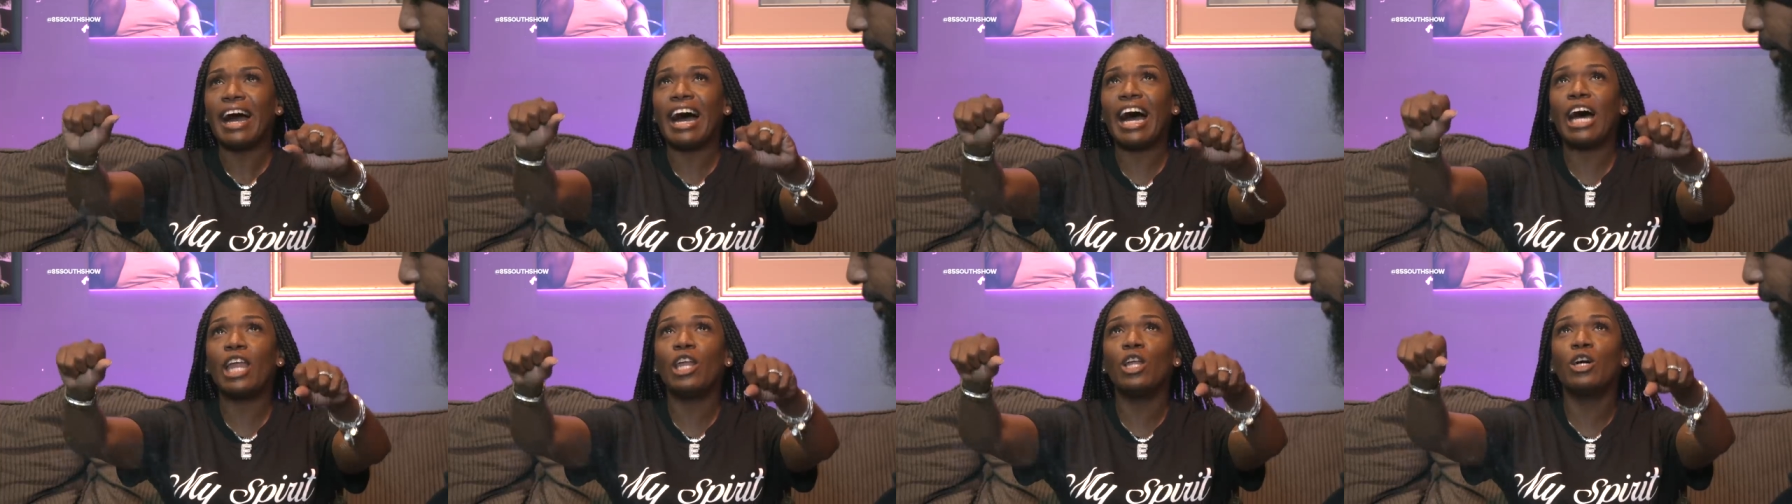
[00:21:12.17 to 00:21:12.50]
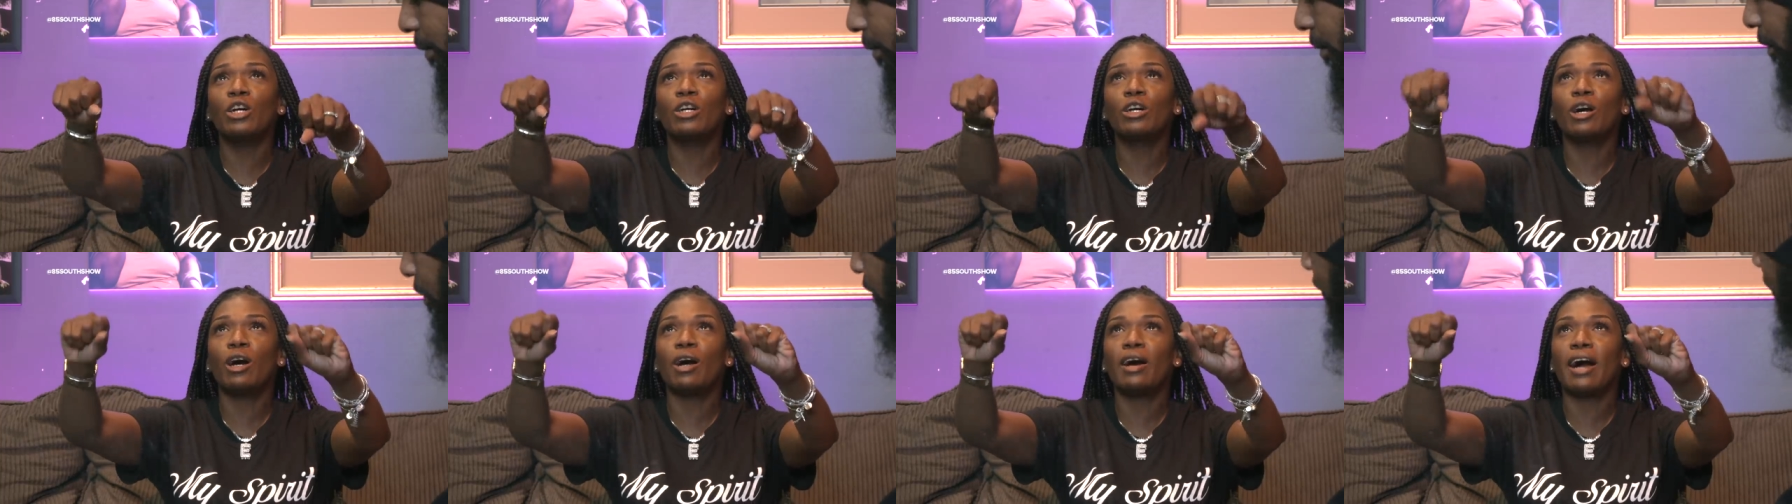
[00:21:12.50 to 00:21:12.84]
I
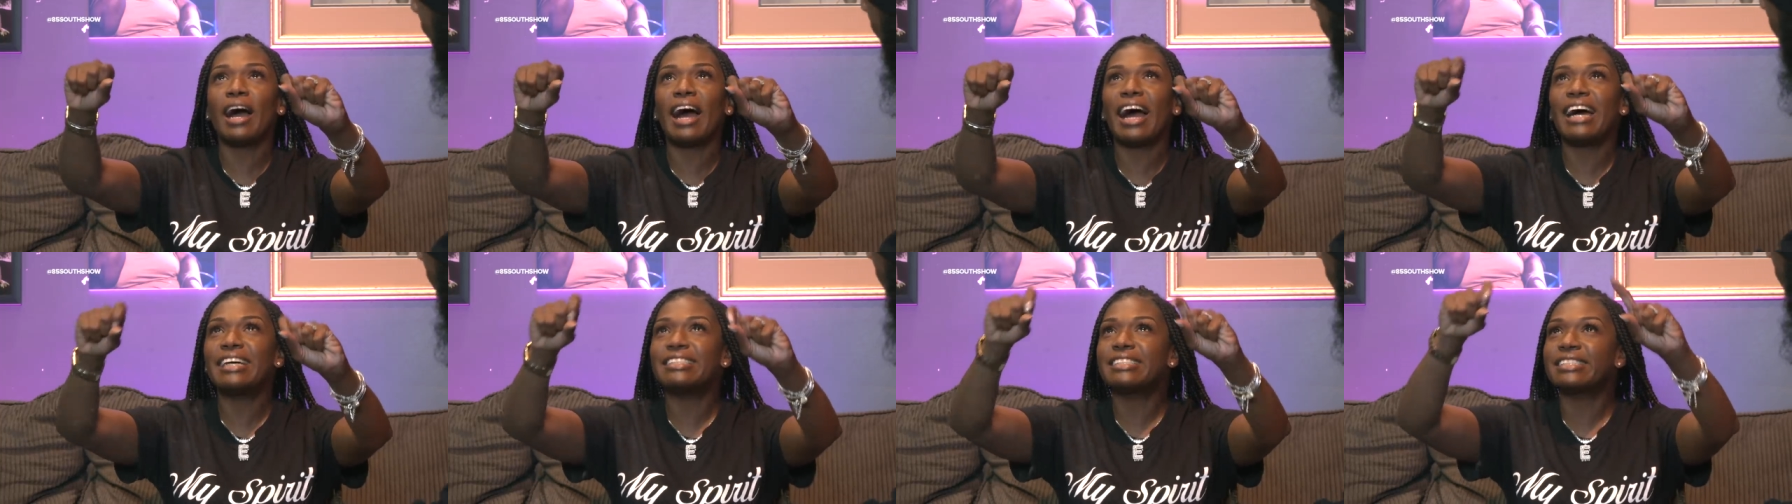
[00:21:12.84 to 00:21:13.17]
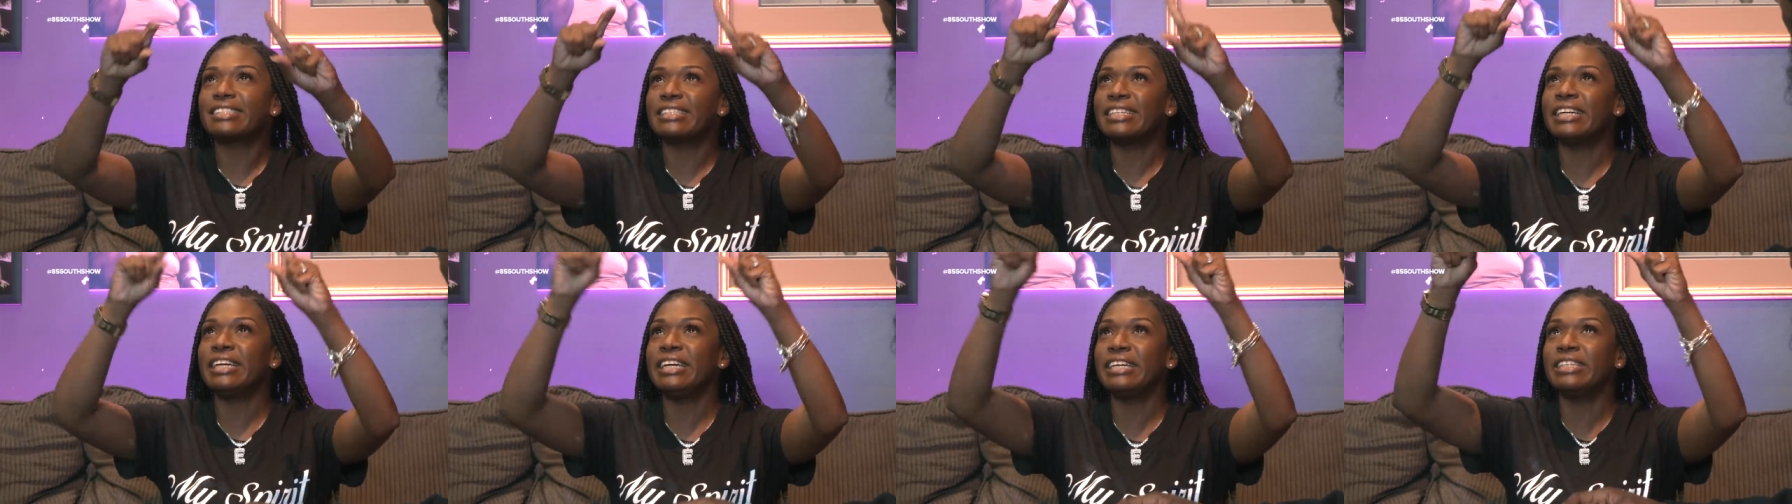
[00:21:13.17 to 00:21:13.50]
look up, I
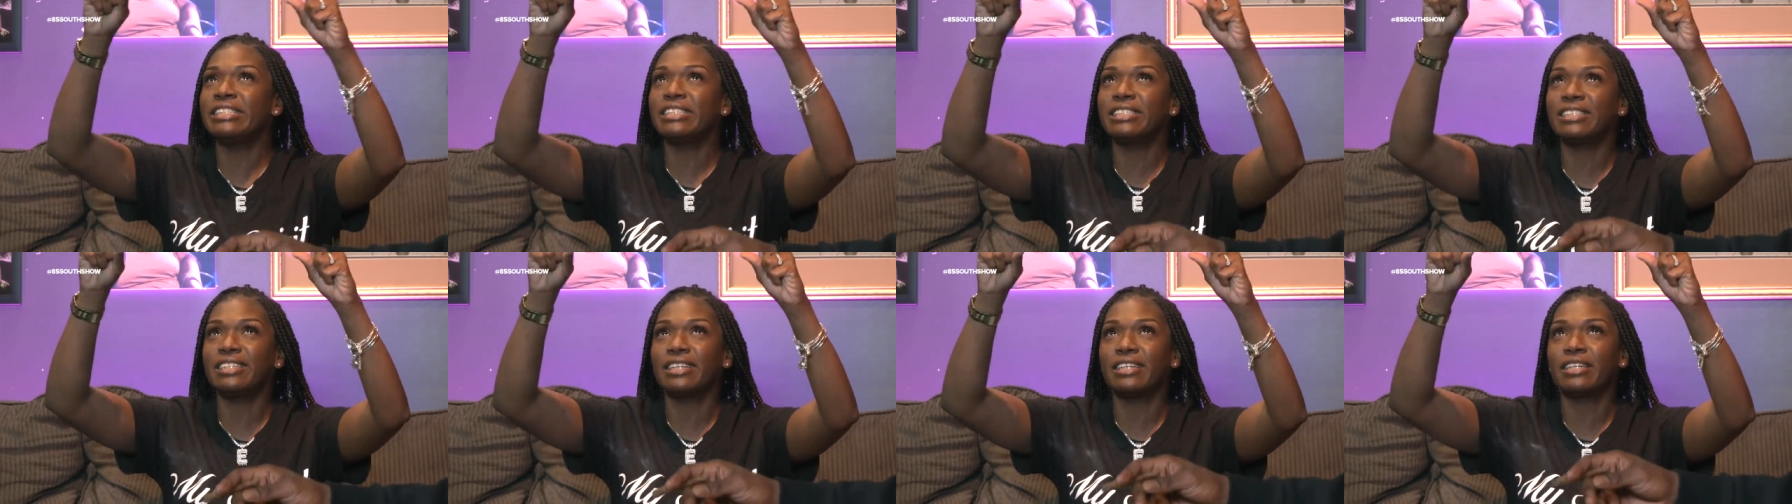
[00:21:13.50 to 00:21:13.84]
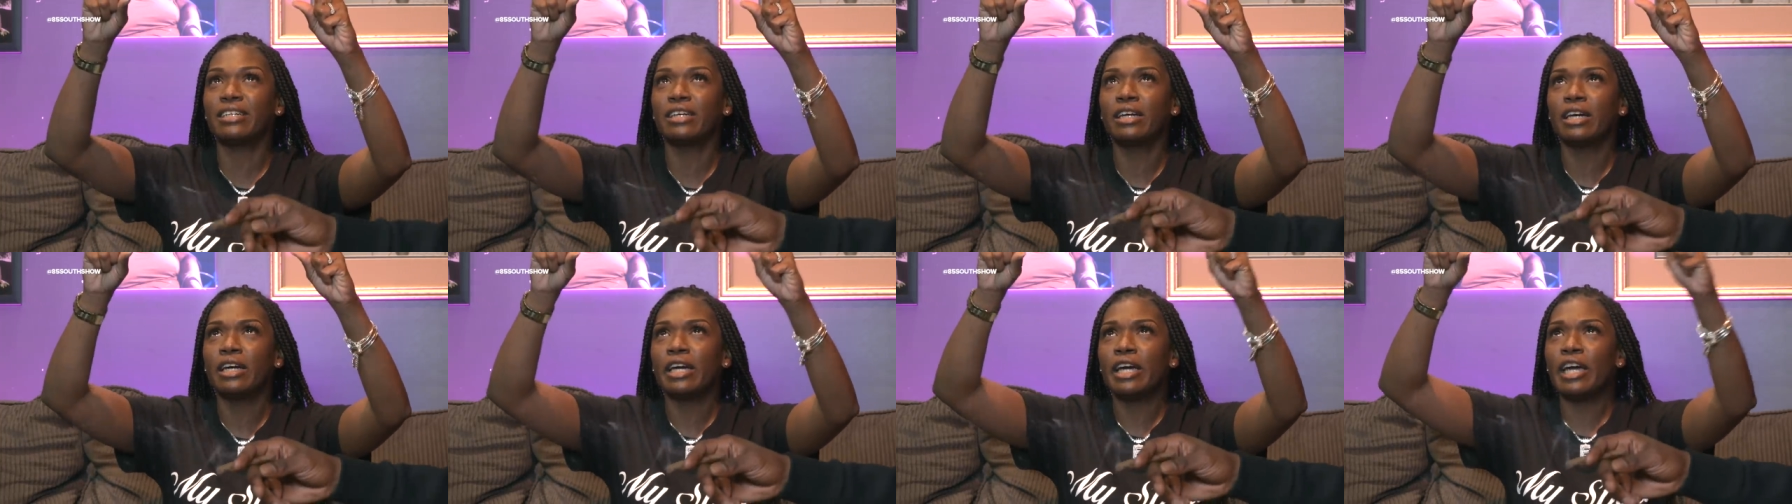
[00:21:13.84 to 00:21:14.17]
see the
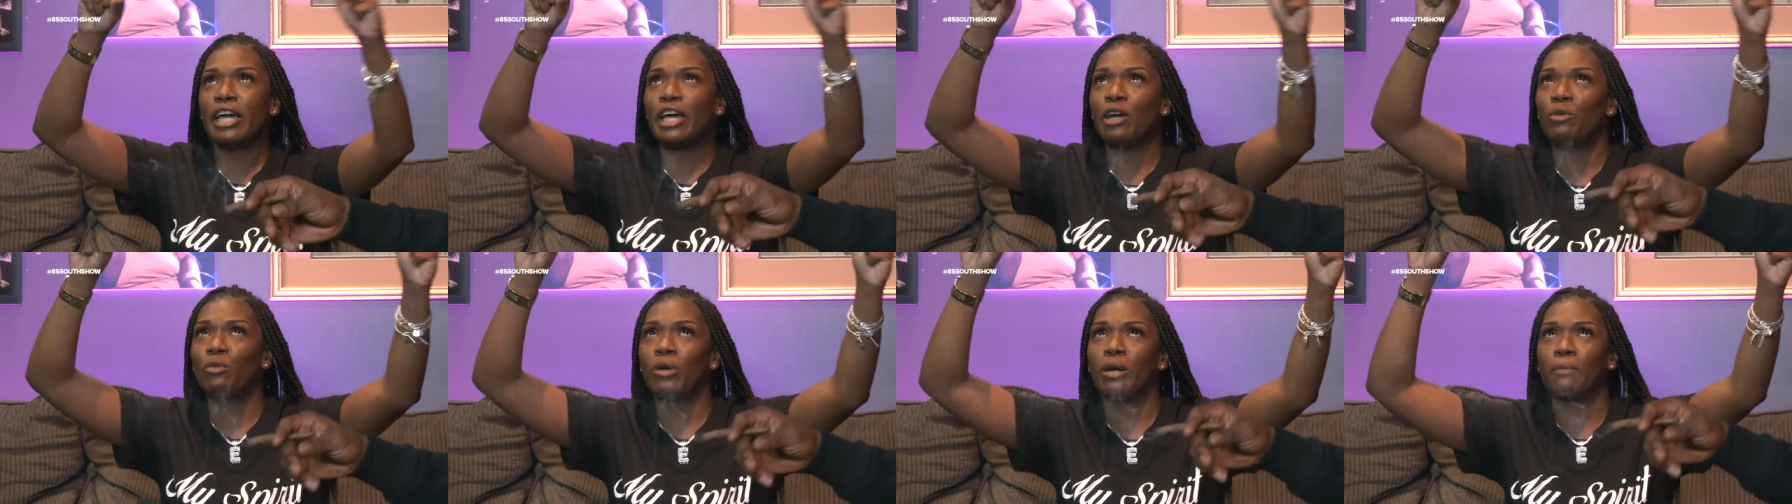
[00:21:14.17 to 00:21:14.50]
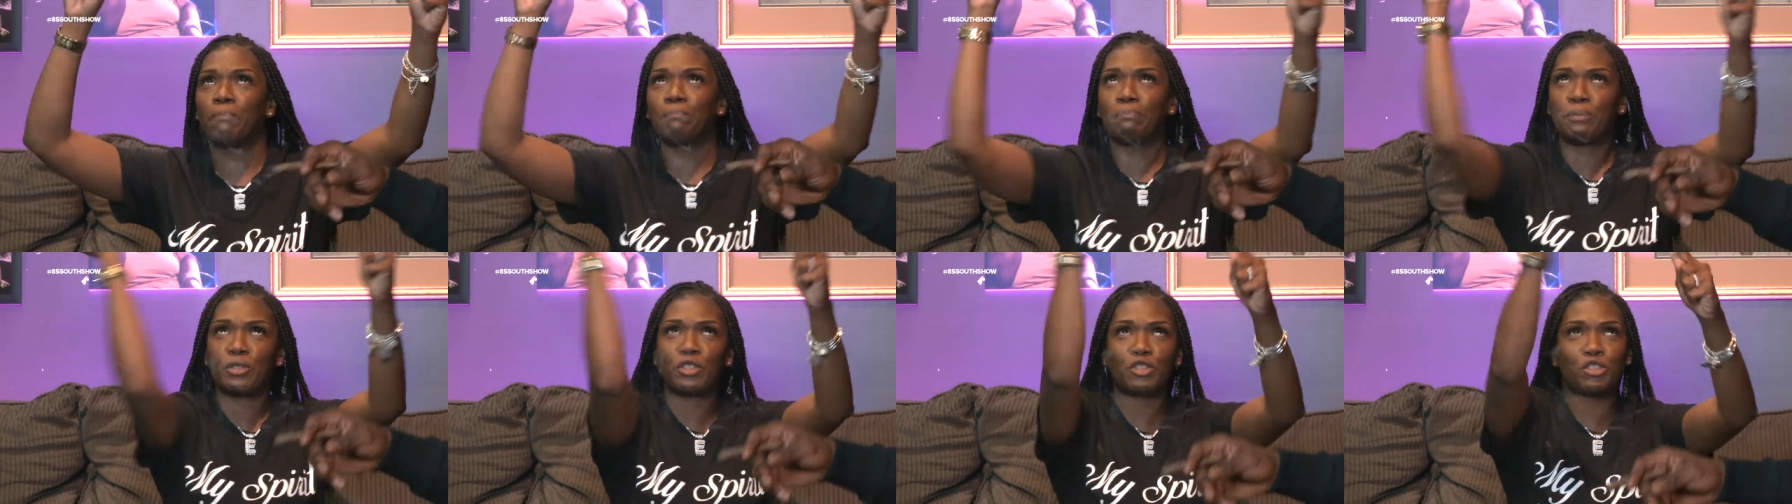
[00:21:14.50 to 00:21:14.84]
shit. It
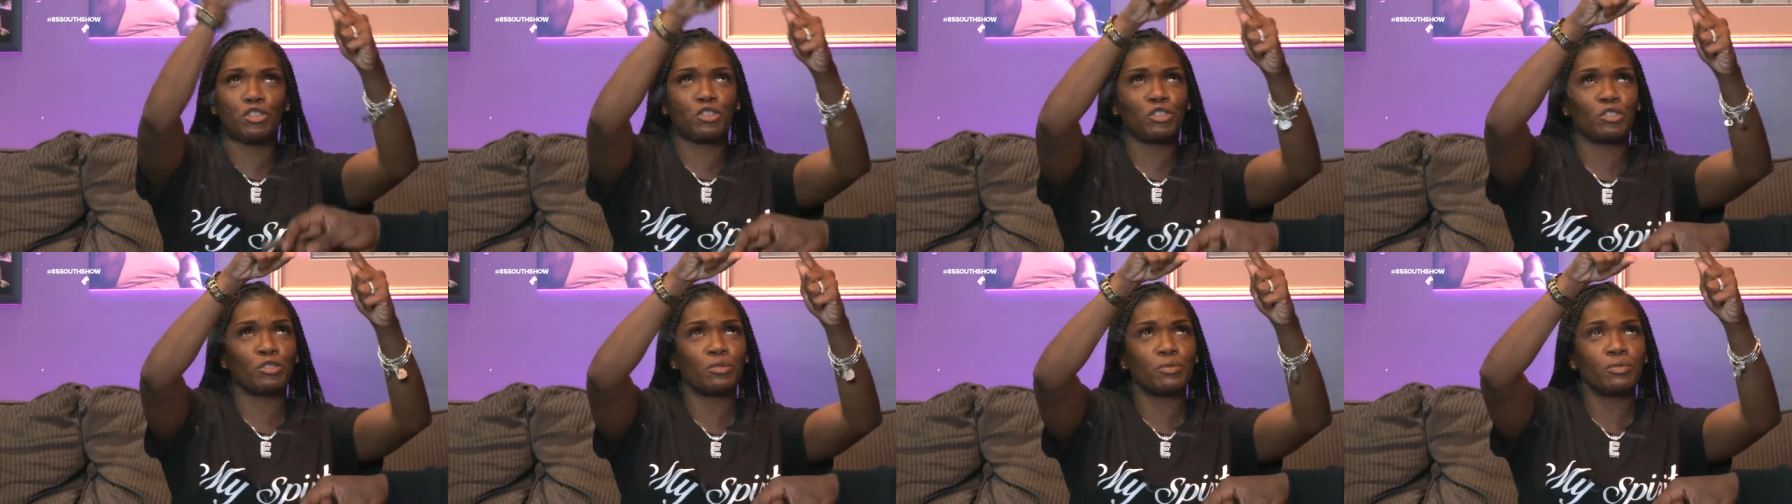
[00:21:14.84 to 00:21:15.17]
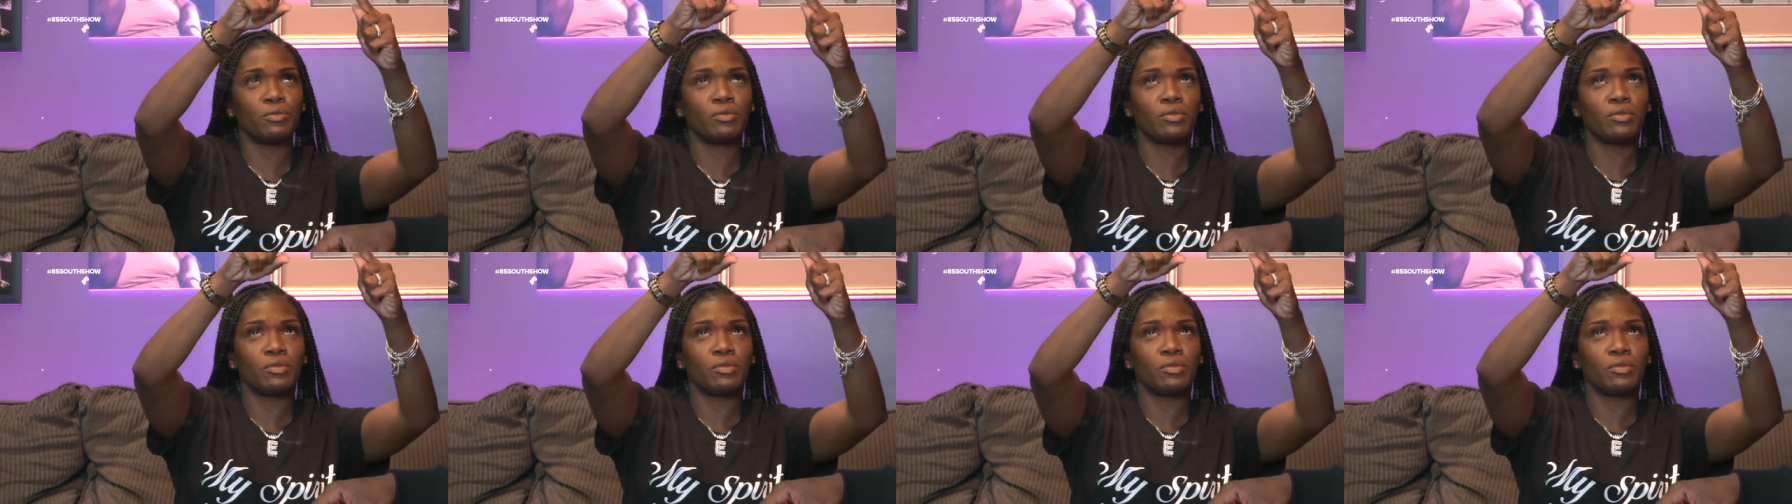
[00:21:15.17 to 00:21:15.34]
went psh.